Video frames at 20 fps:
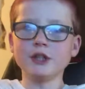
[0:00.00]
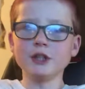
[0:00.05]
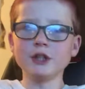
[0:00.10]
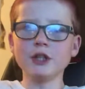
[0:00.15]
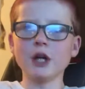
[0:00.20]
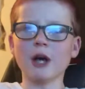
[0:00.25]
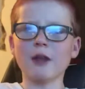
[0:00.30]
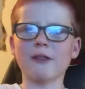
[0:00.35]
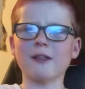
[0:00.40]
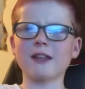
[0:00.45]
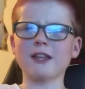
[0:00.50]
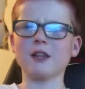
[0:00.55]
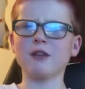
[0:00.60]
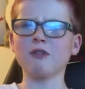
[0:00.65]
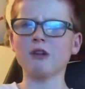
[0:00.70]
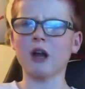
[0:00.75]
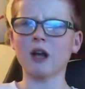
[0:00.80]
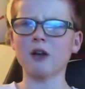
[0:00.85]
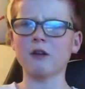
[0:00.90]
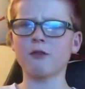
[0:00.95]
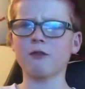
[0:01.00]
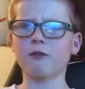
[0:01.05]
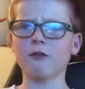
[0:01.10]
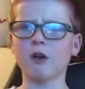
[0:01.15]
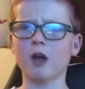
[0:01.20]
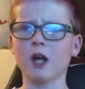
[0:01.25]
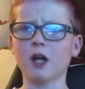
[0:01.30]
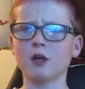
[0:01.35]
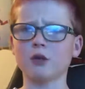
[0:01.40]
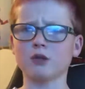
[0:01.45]
I think you like
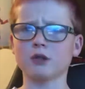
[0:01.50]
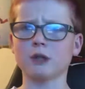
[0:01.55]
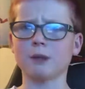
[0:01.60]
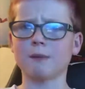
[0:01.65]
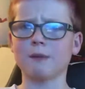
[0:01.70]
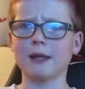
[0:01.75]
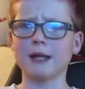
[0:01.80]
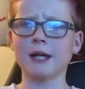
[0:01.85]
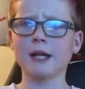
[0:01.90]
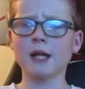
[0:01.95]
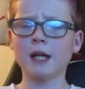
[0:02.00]
fly or something,